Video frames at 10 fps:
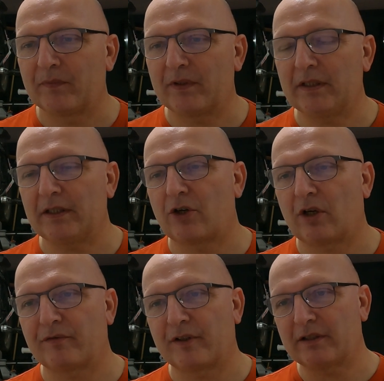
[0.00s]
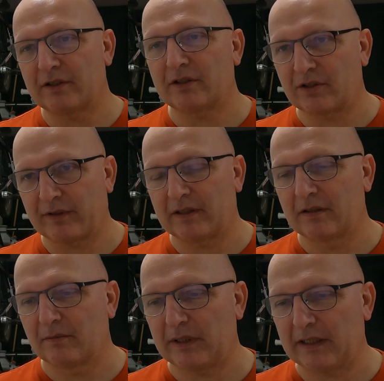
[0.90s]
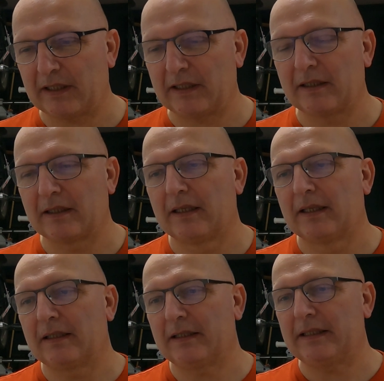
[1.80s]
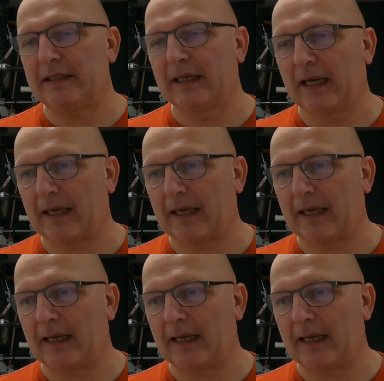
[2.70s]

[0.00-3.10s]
the confidence interval, meaning the